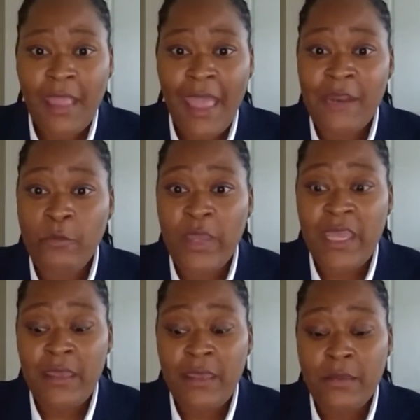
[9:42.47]
And
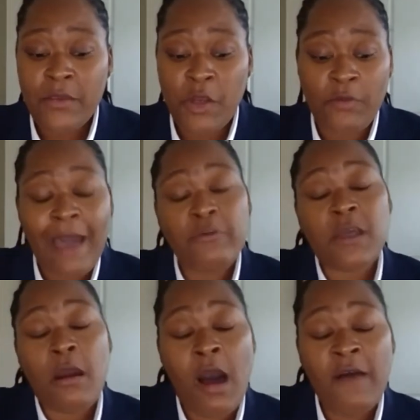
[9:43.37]
that was
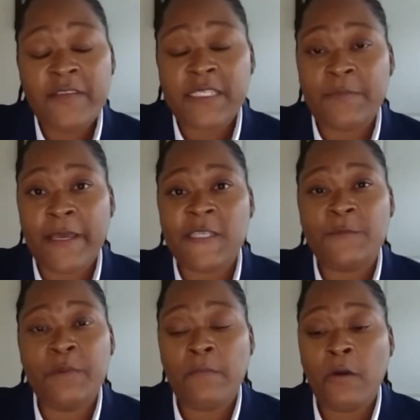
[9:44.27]
our office space,
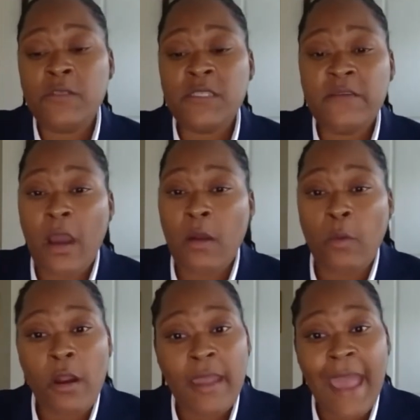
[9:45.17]
but most of our
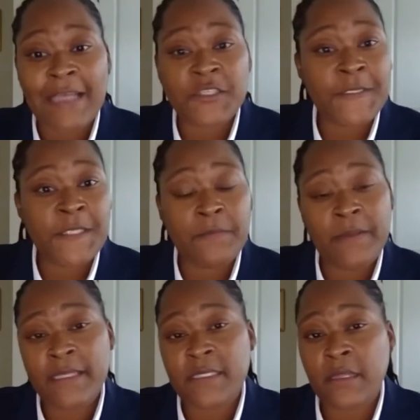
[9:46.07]
work actually took
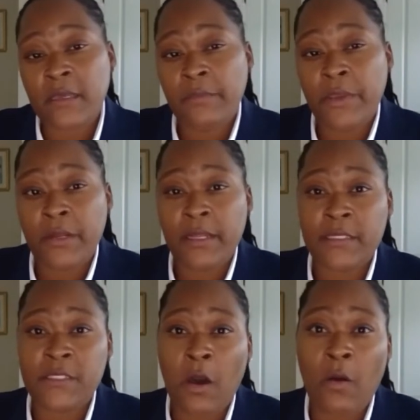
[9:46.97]
place in the community.
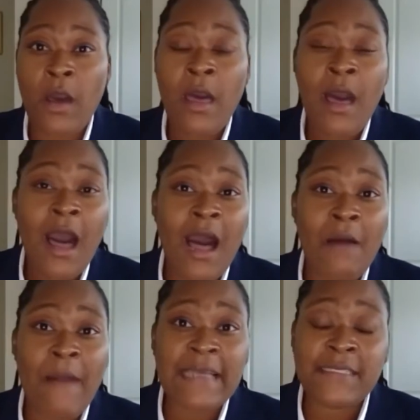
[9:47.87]
So
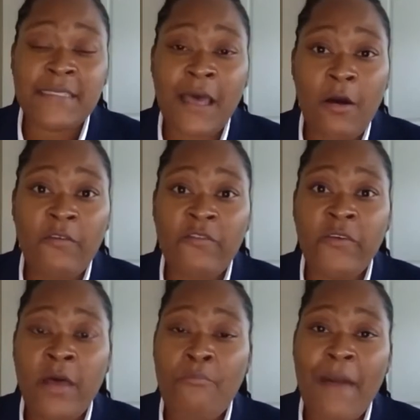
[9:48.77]
myself,
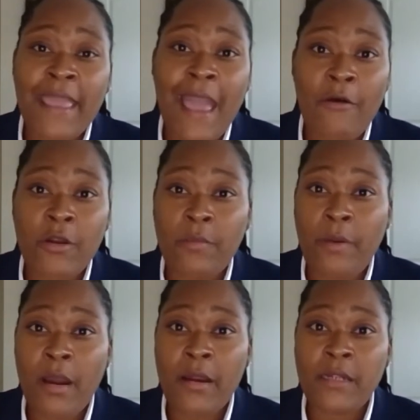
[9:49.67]
my
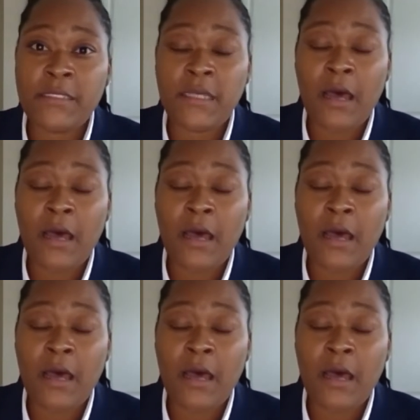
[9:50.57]
counterpart,